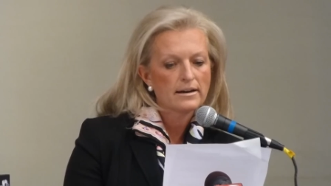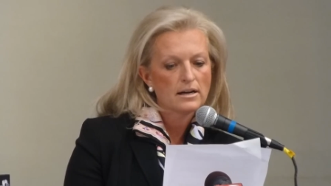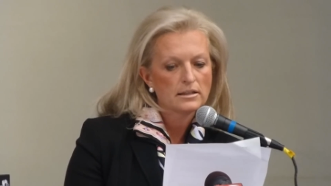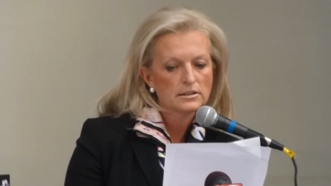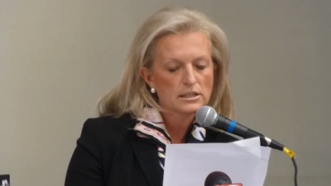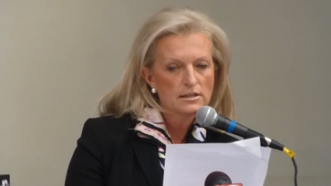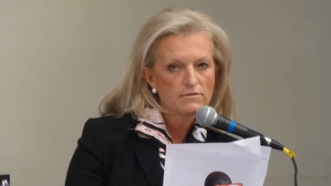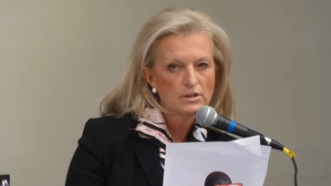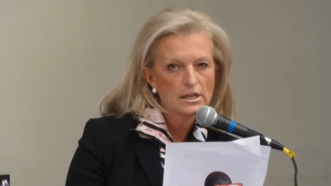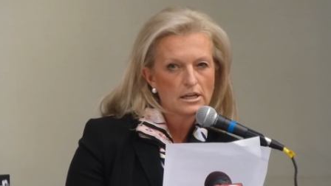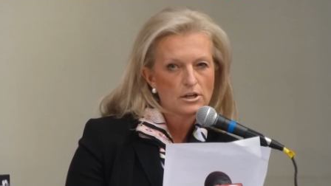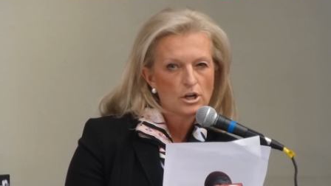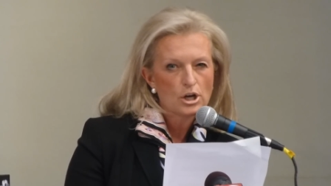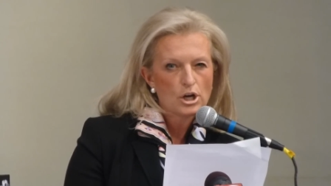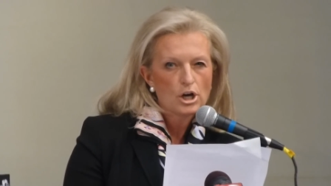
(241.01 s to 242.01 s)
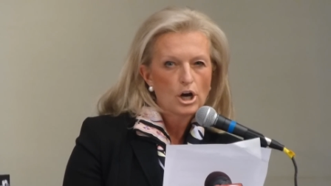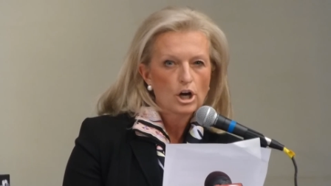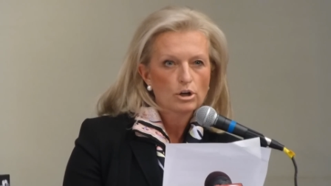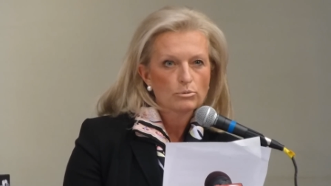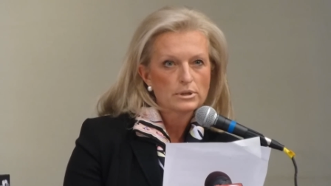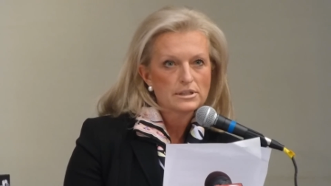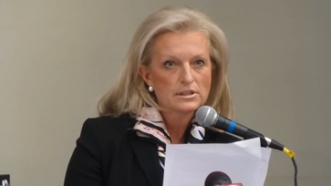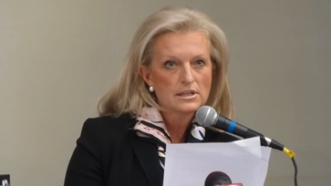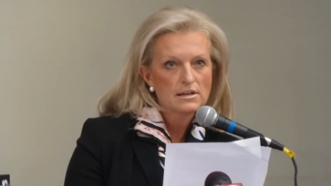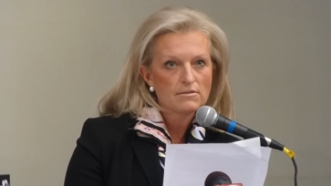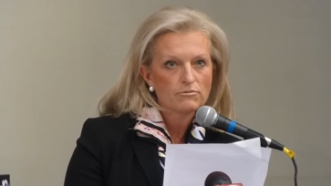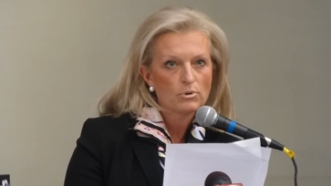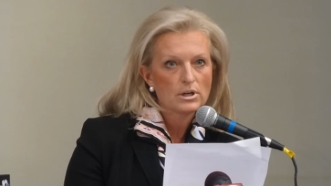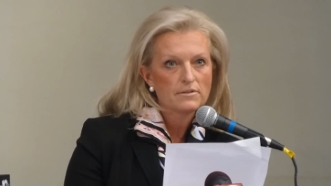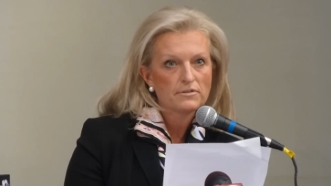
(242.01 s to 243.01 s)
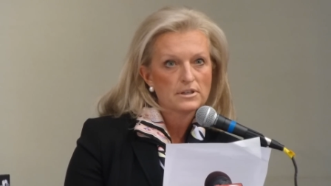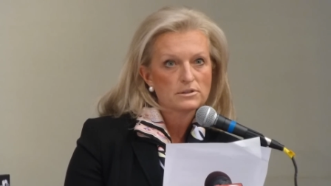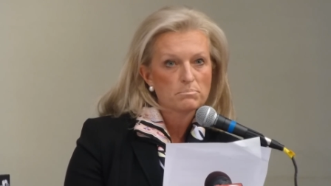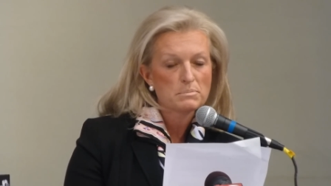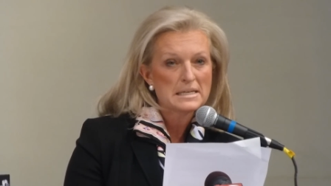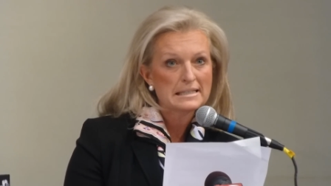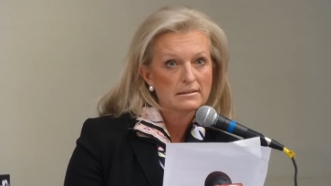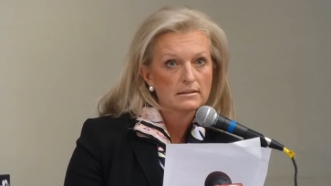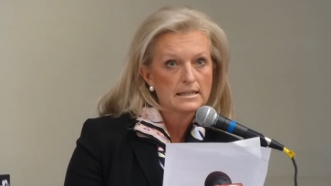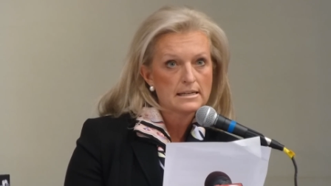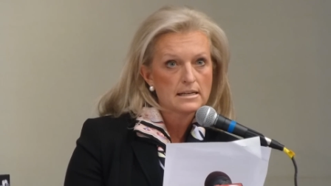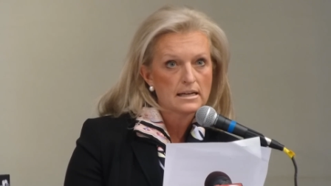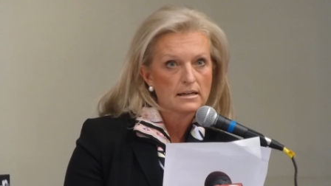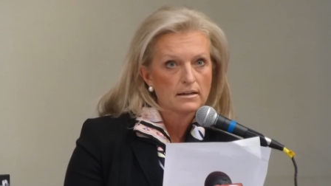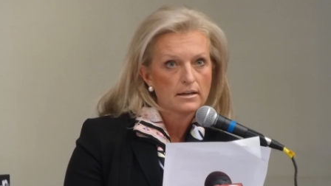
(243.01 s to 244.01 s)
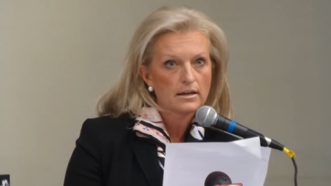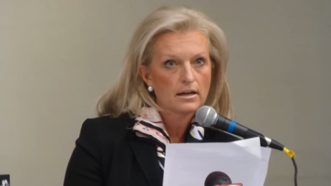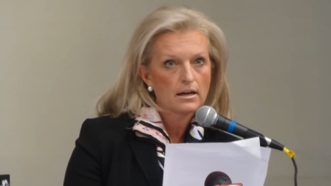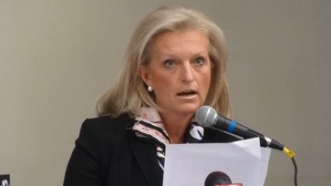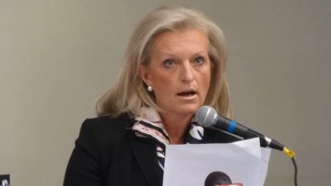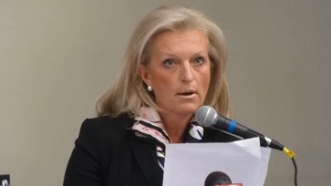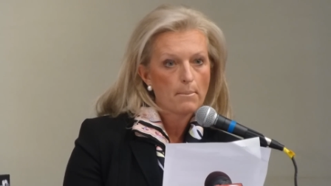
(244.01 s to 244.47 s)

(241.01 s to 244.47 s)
ad on TV or receive one of his misleading,